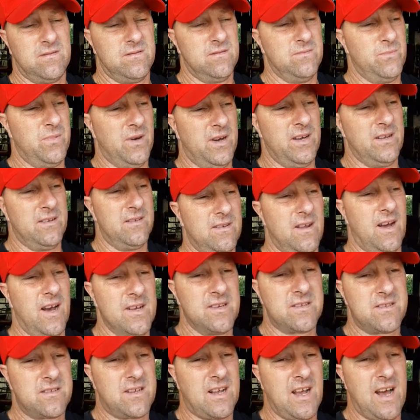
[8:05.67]
But
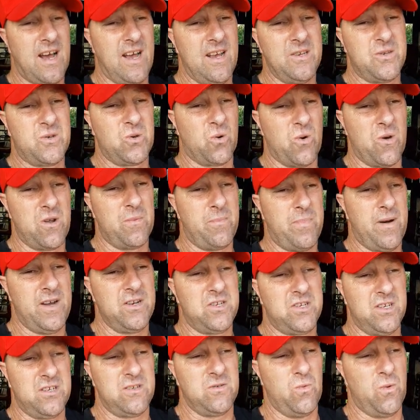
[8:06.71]
us guys who are on a
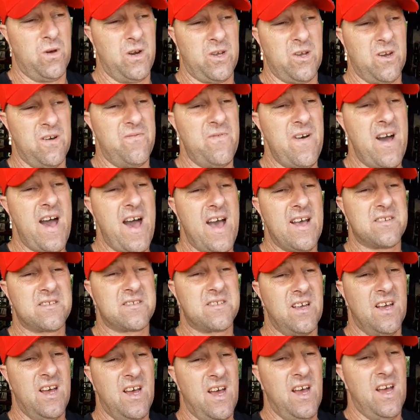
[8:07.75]
budget and want to go
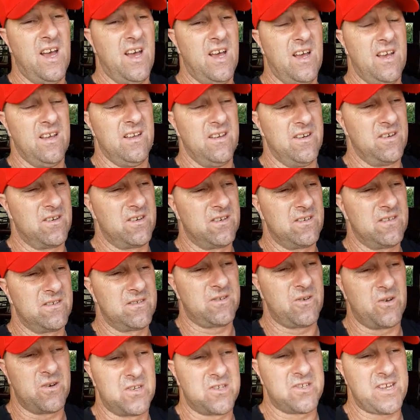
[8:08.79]
fast, you're
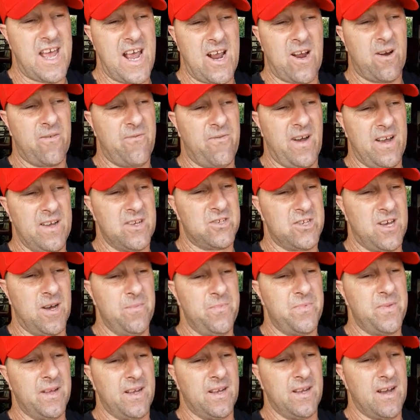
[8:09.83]
going to sacrifice
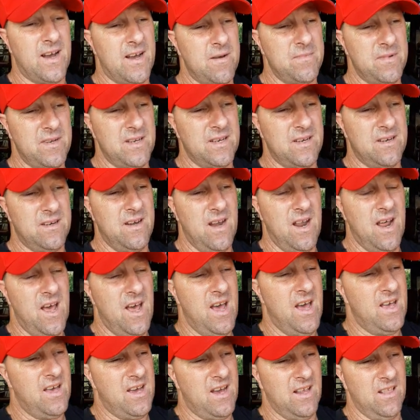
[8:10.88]
something. I mean,
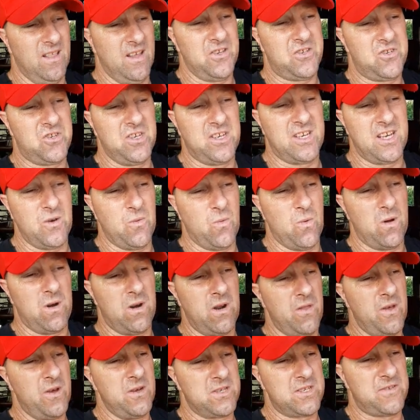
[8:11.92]
unless you get one
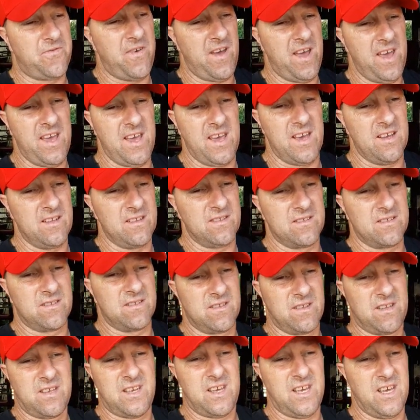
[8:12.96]
of those fan
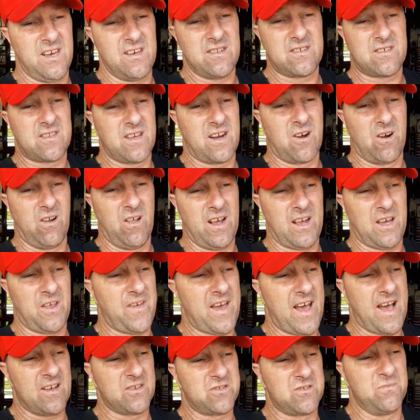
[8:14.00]
kits that are like
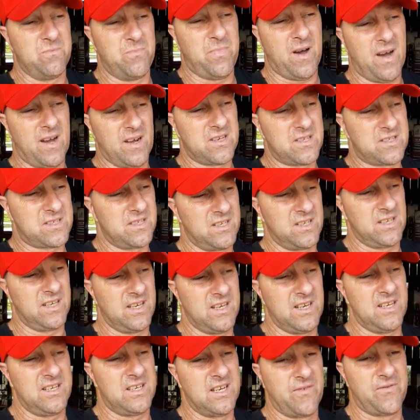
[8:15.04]
$1,000 and
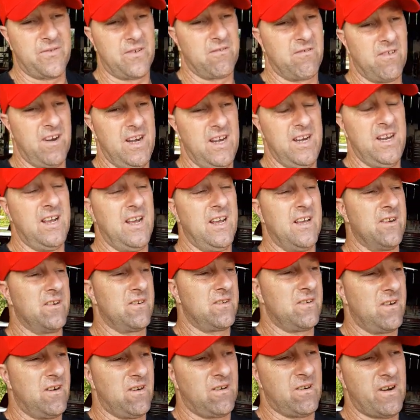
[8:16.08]
get a different
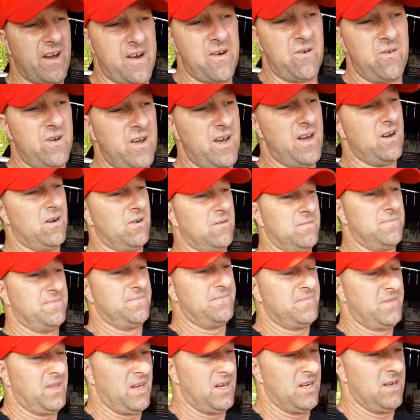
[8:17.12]
radiator, or I don't know.
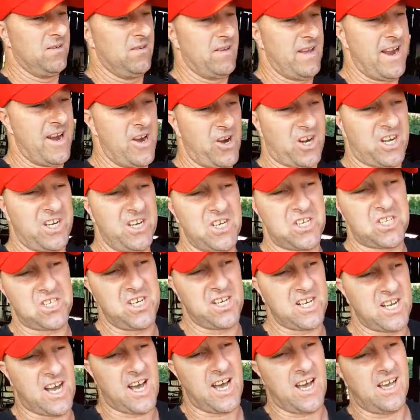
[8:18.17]
You know, air conditioning
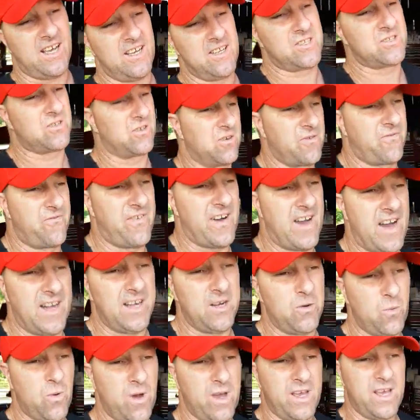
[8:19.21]
guys are
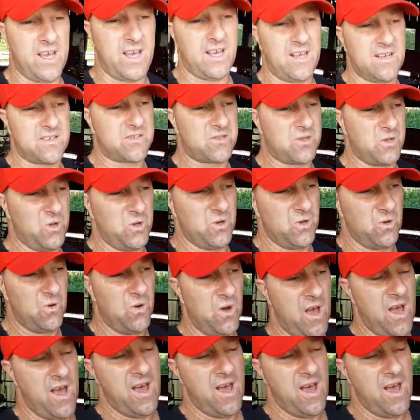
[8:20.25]
finding ways to